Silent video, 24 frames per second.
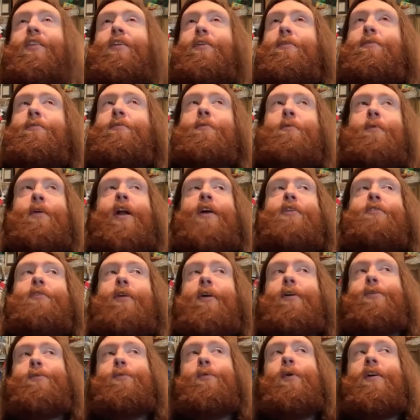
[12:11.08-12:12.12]
the when I
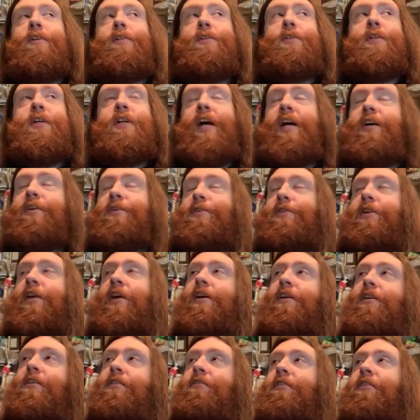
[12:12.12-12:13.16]
first watched it, I was
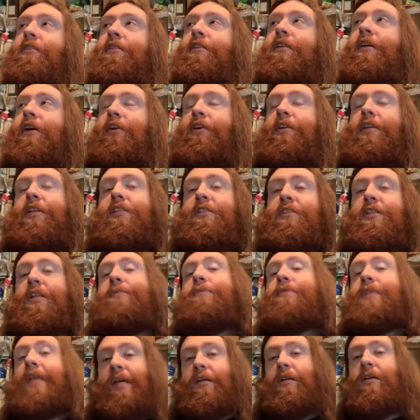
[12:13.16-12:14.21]
like, oh, this
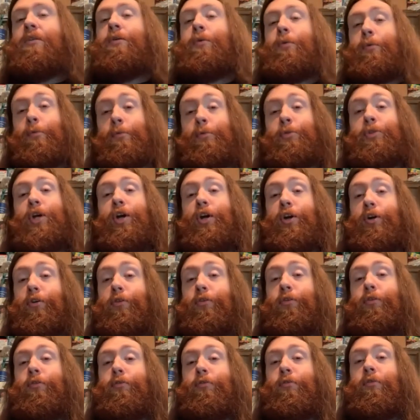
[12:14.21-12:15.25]
seems like a cool
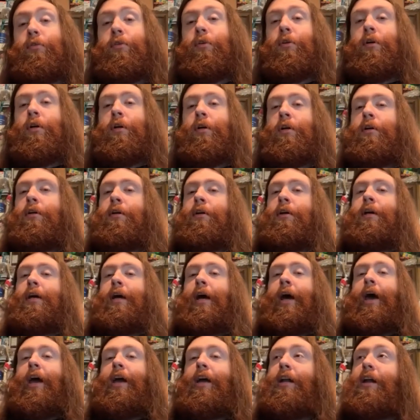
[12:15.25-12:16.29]
show.
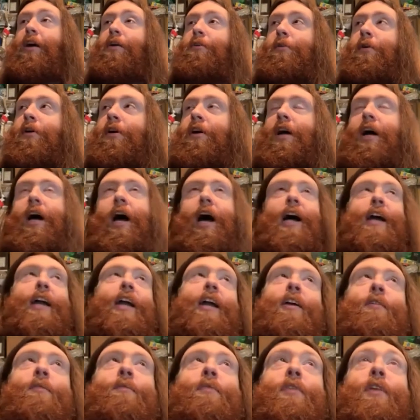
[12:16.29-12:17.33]
And I wa- I
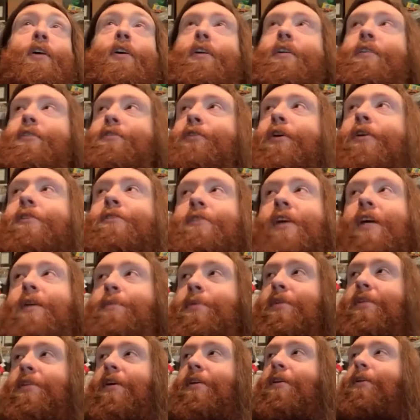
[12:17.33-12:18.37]
can't the first
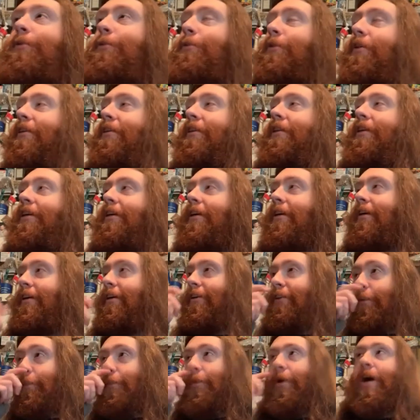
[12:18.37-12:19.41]
episode with the uh,
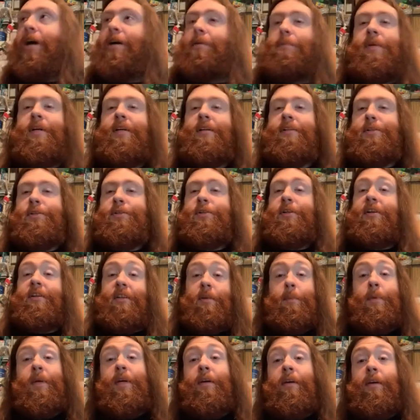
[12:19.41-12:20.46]
the prime minister and the
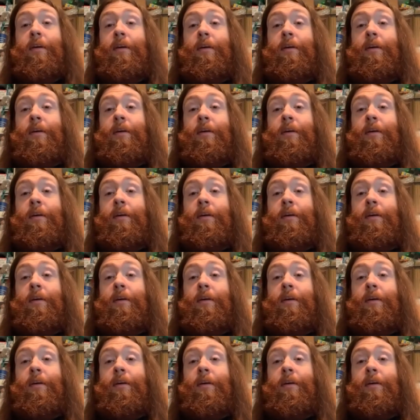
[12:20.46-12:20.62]
pig.